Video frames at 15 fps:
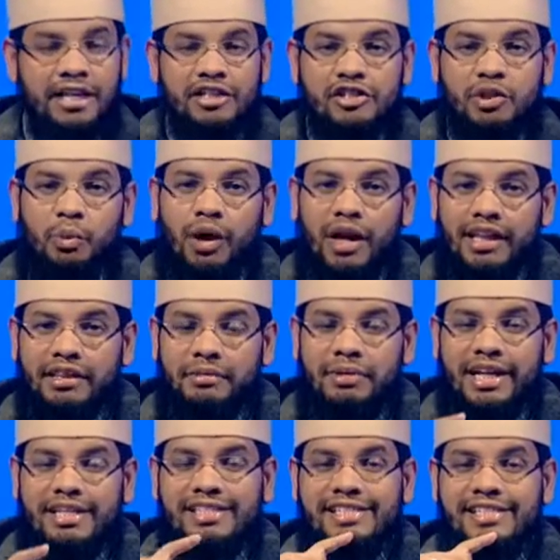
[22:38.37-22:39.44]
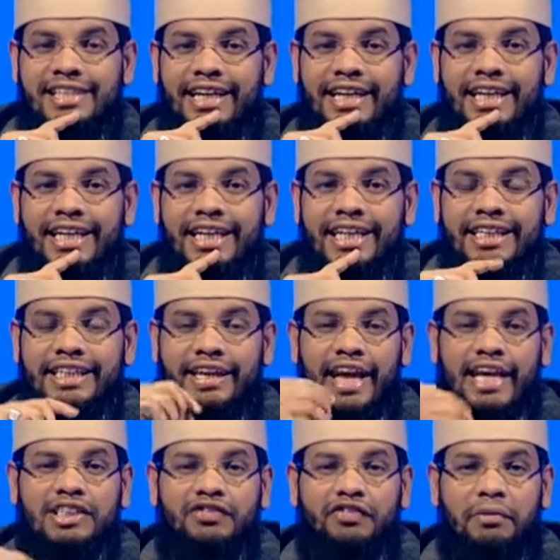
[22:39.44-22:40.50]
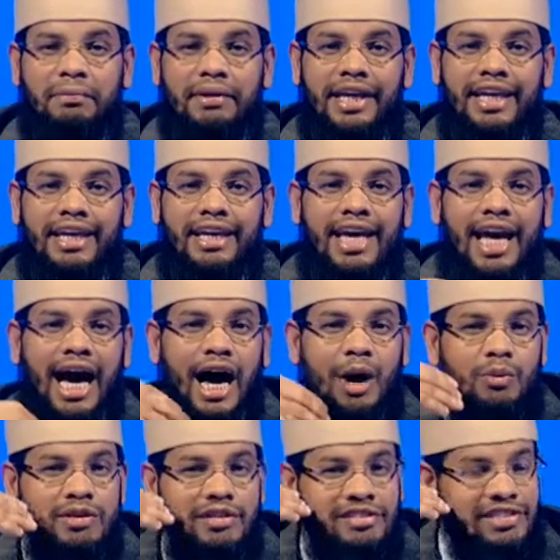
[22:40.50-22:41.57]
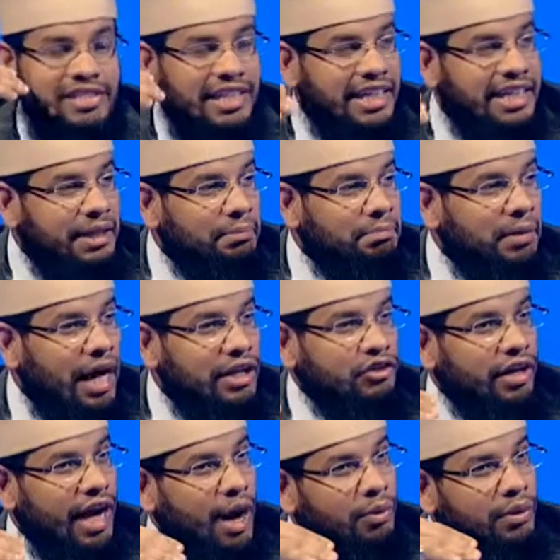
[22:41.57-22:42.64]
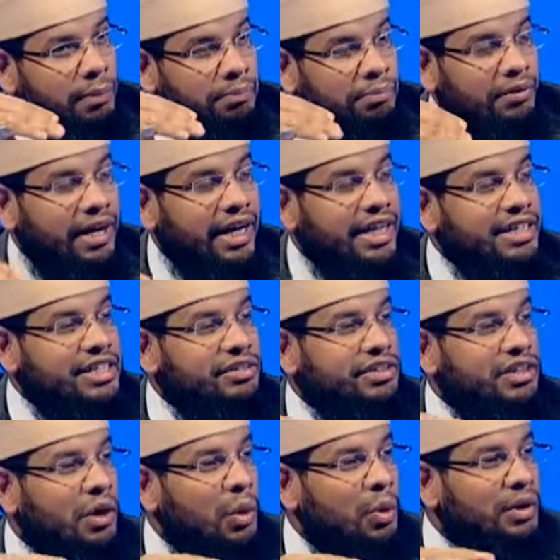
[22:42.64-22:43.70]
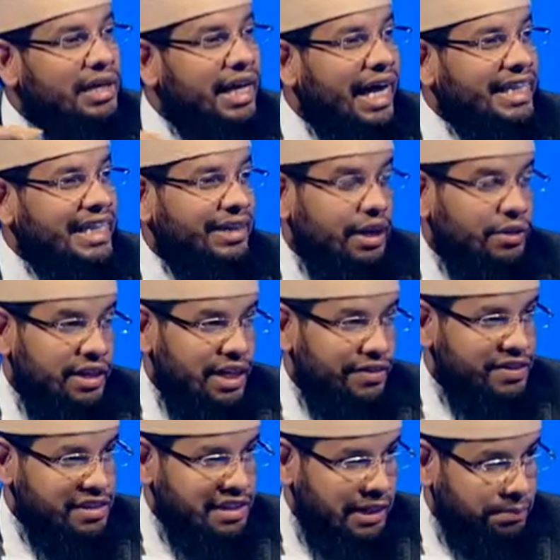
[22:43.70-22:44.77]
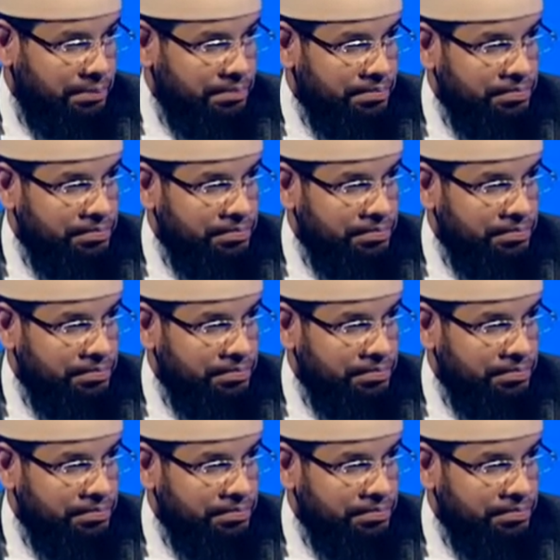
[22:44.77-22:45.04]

So one of the men, he said, that as for me, I will pray during the whole night and I will never sleep.